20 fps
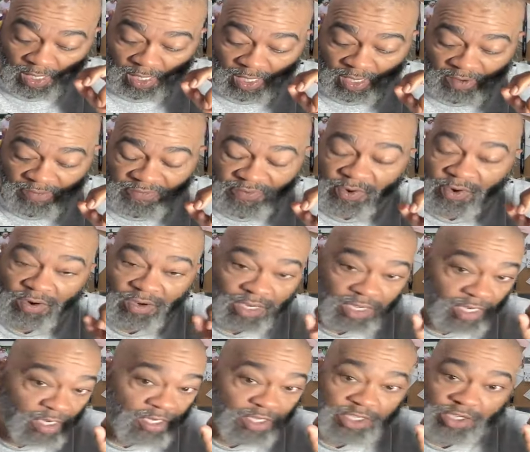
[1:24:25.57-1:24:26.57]
and if your
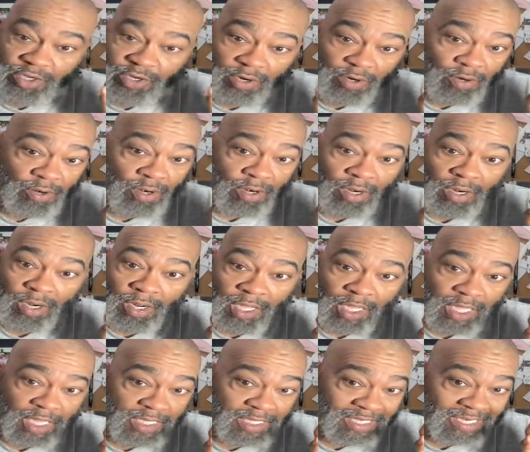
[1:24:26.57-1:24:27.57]
literature
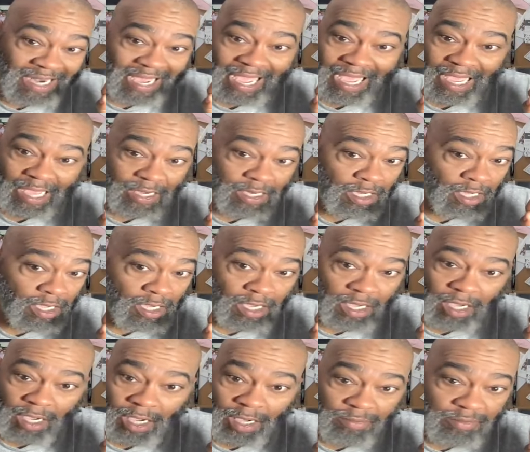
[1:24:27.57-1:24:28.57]
is not
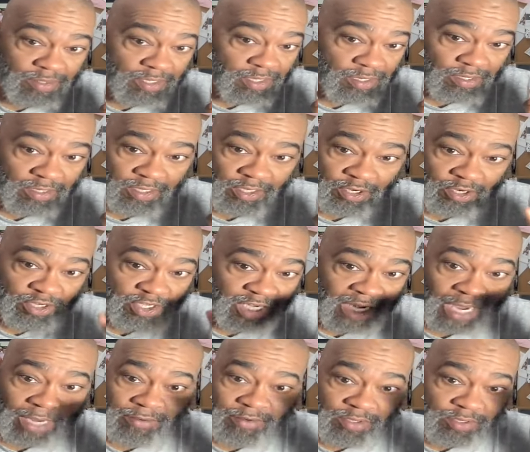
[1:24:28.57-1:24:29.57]
up to your
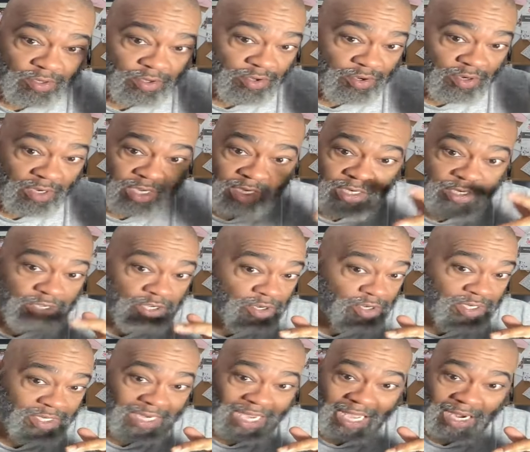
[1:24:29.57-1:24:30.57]
chapters on your literature
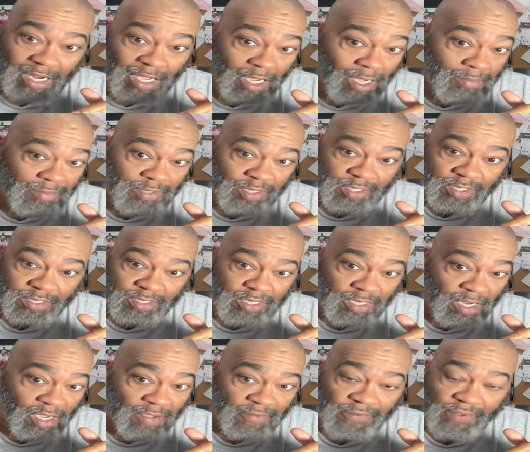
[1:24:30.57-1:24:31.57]
is not up to
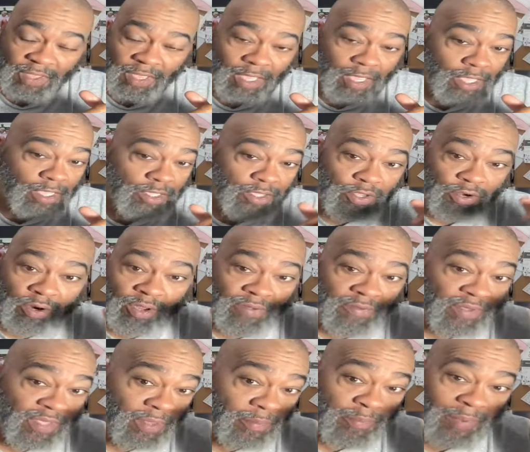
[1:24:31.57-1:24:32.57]
snuff, you don't
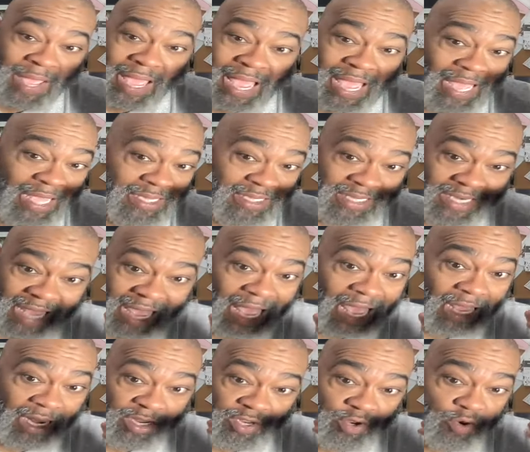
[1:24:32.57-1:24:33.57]
even get past
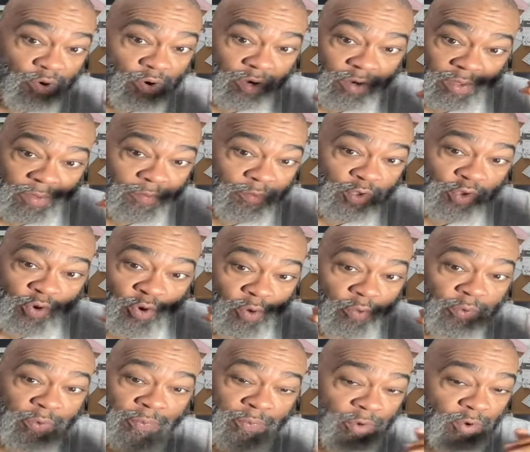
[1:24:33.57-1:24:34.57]
that. You're you are
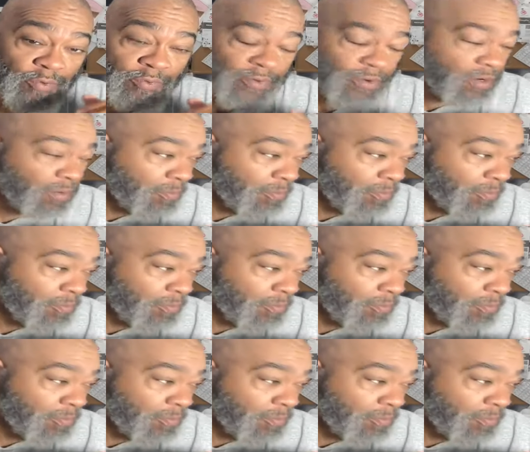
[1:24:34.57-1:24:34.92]
removed from the